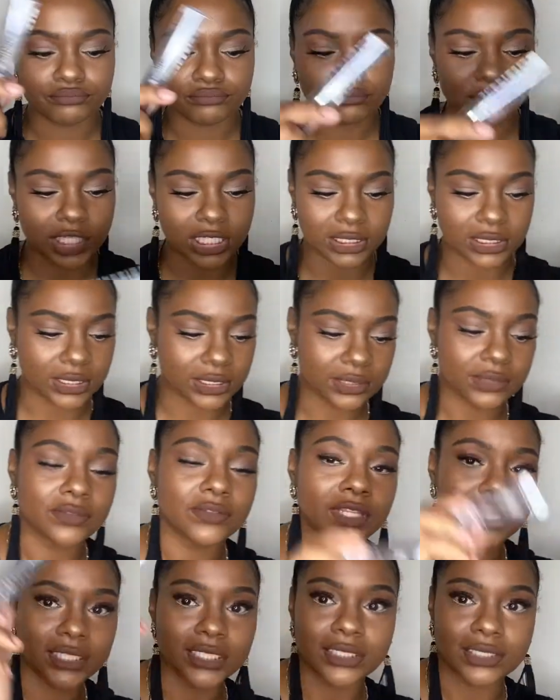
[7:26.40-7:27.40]
This
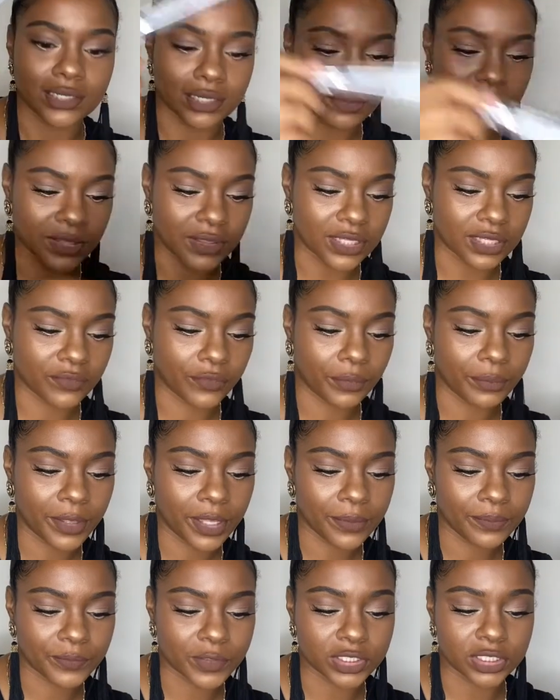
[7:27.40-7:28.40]
is gonna be this for
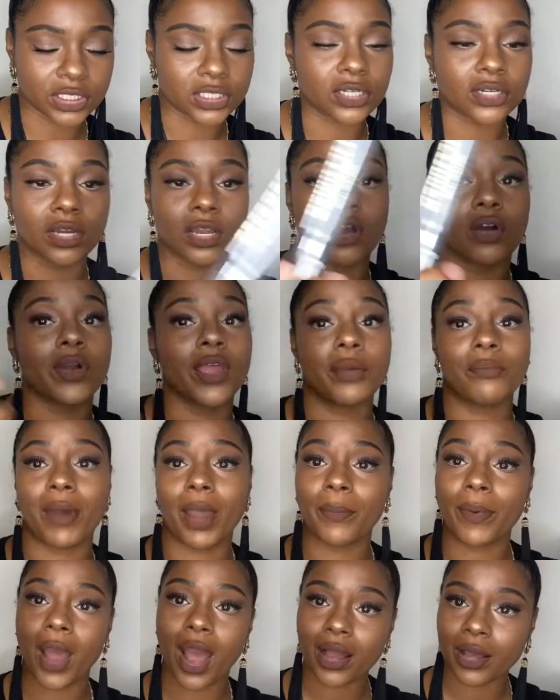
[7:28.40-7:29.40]
me. This is gonna go in my
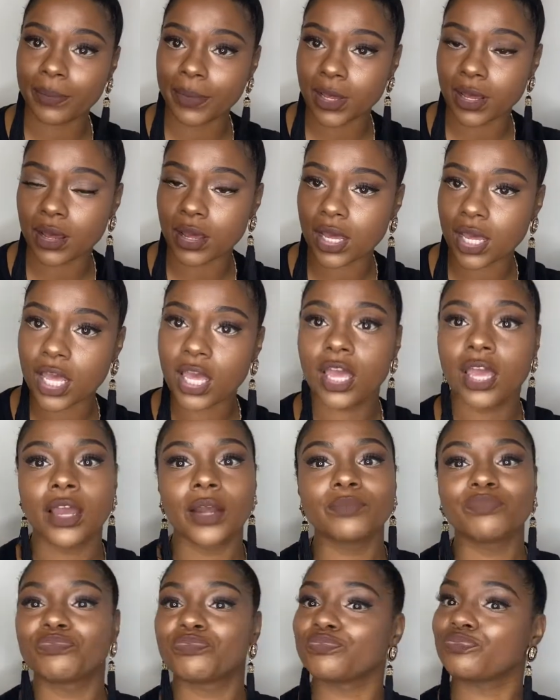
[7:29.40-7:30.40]
pocketbook.
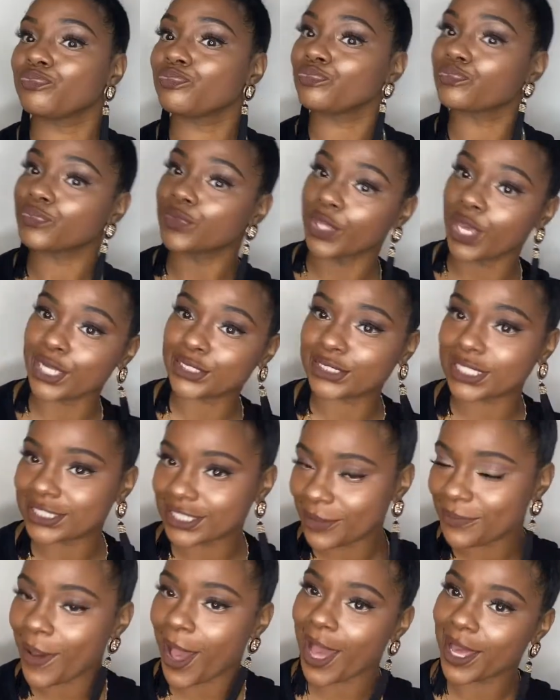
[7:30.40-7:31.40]
Yes, I
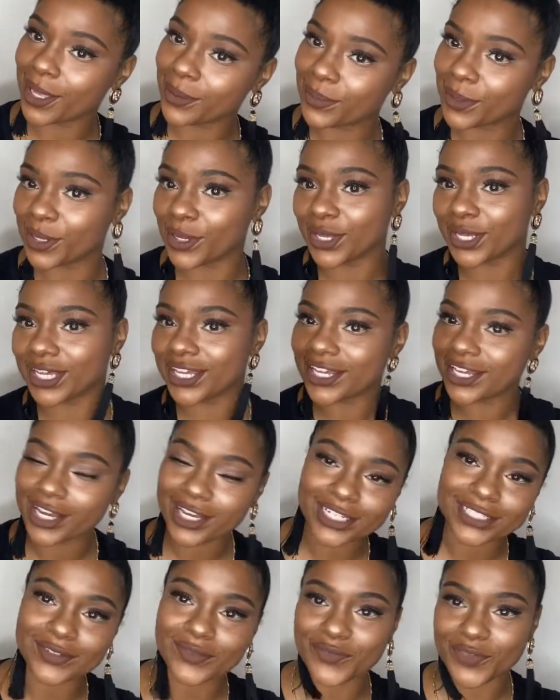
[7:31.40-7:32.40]
said pocketbook,
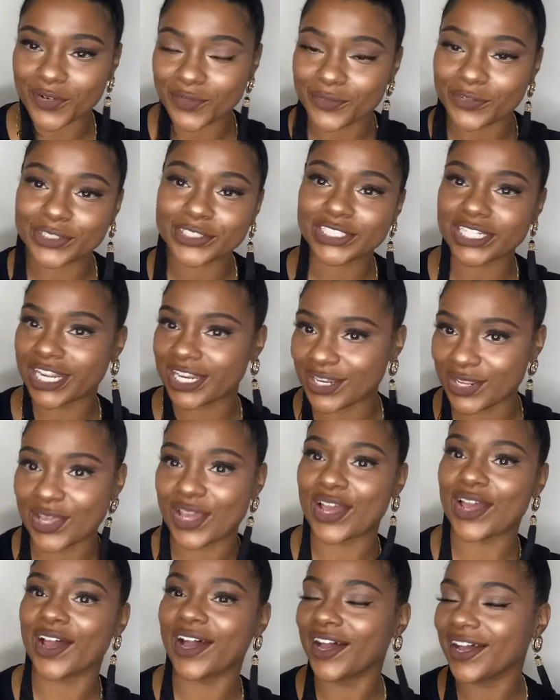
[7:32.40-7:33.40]
cause I'm from
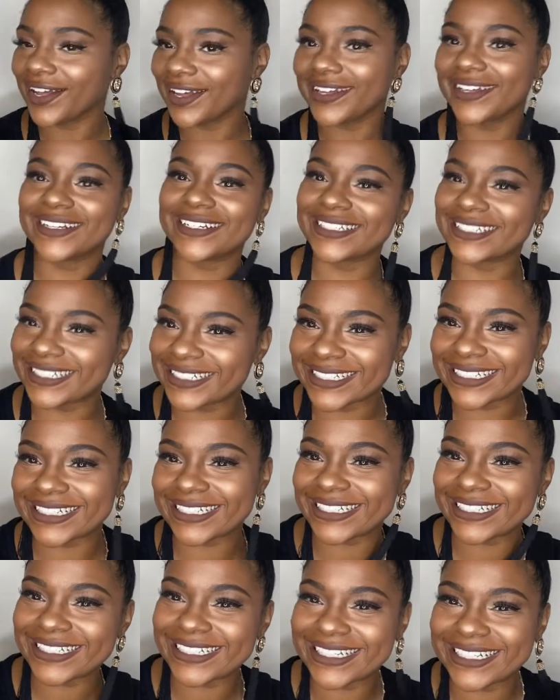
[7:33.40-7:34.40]
Virginia.
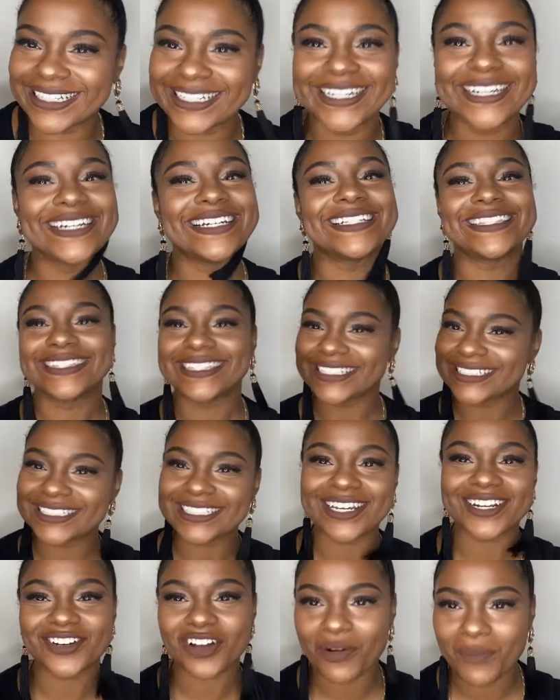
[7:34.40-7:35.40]
This is
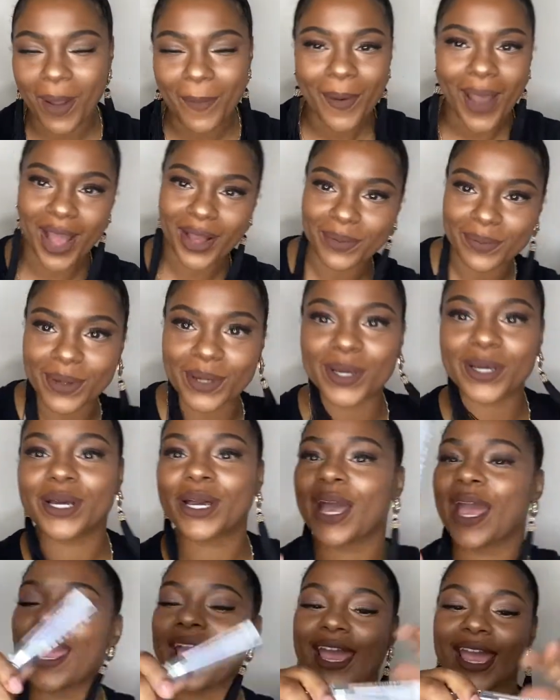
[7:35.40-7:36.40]
gonna go in my pocketbook,
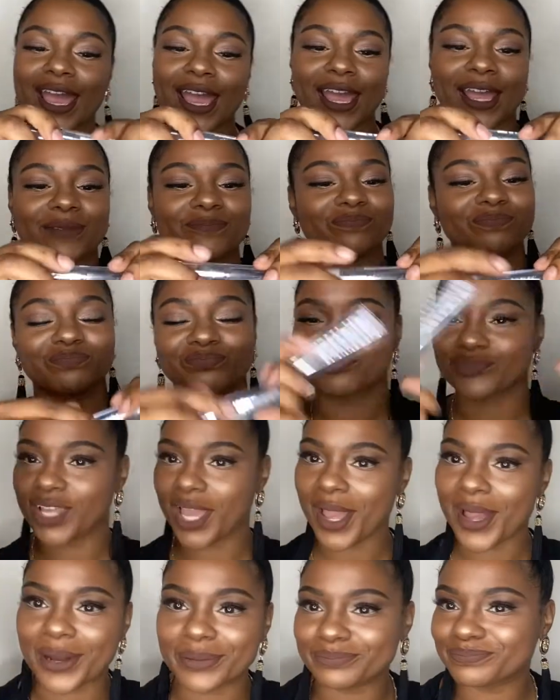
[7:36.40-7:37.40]
and
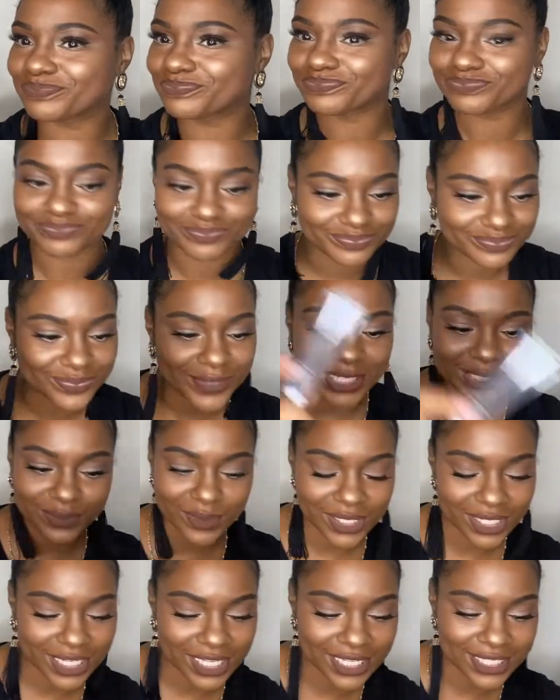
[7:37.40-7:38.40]
yeah, that's
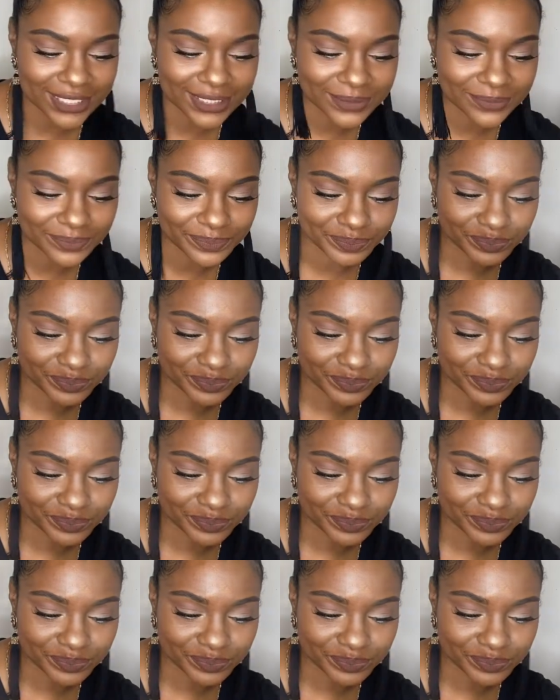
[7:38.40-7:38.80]
what it is.